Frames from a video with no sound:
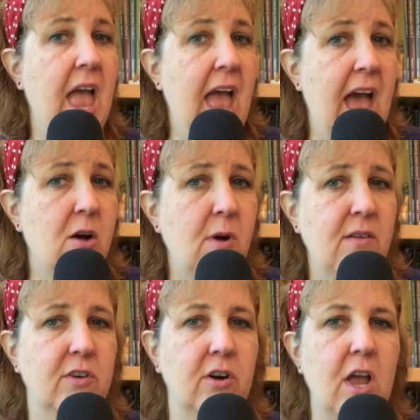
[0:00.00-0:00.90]

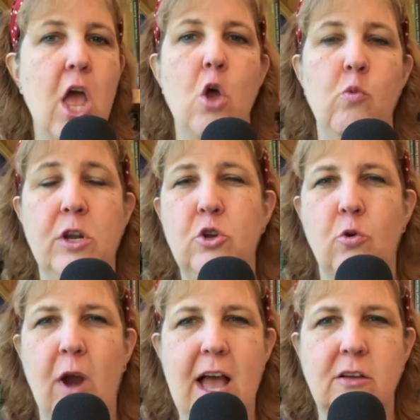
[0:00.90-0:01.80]
However, when
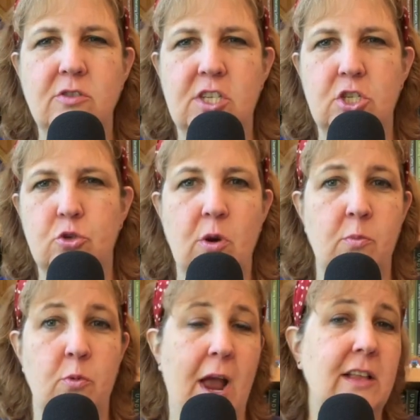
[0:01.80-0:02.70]
crowds at
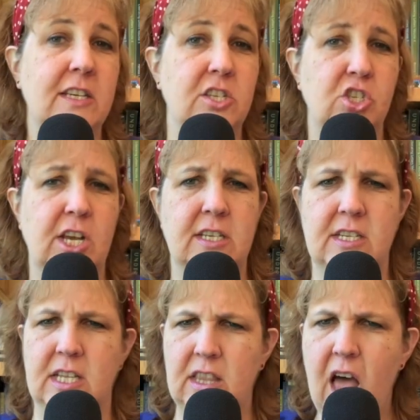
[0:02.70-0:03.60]
Trump rallies
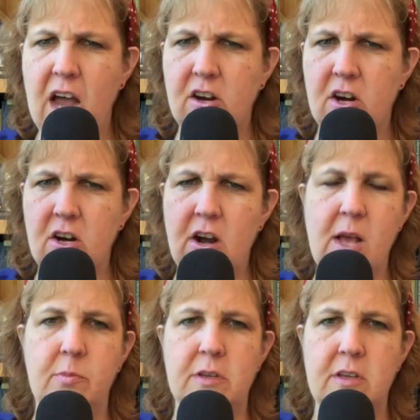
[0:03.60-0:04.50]
chanted, "Lock her
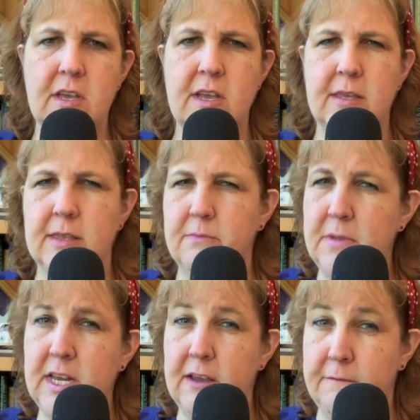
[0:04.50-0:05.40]
up," the
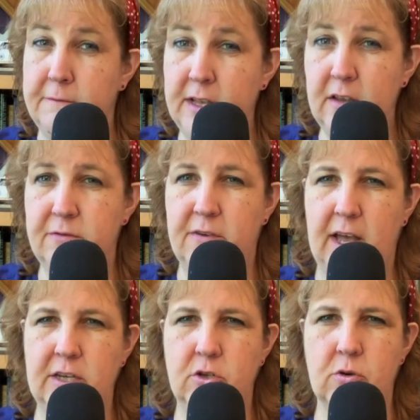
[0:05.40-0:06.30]
media
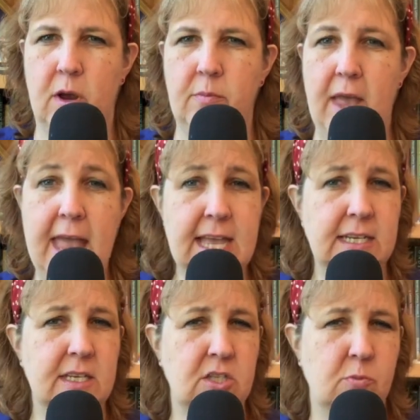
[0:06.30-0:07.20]
vilified Trump
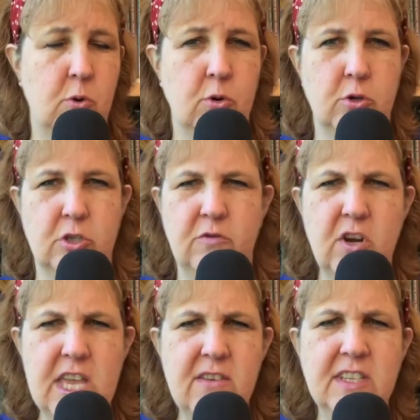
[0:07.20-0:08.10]
and his supporters for
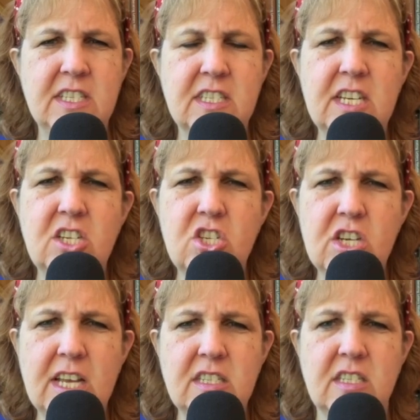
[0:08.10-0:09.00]
even
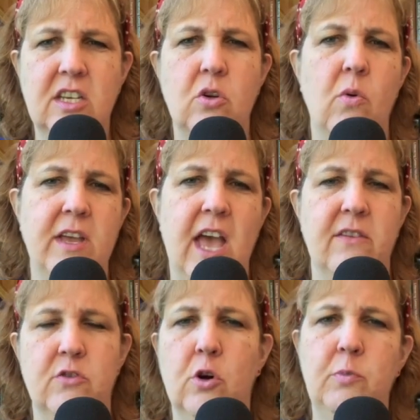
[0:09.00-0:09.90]
suggesting going
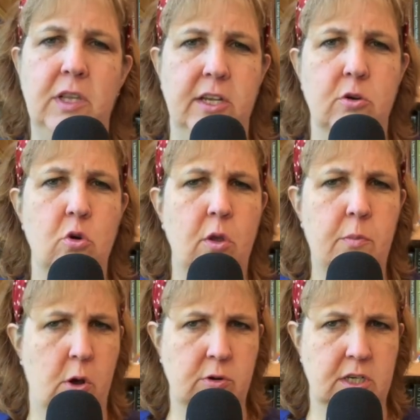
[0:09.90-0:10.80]
after a political
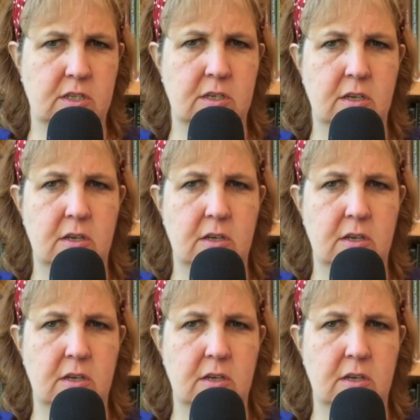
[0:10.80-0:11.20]
opponent.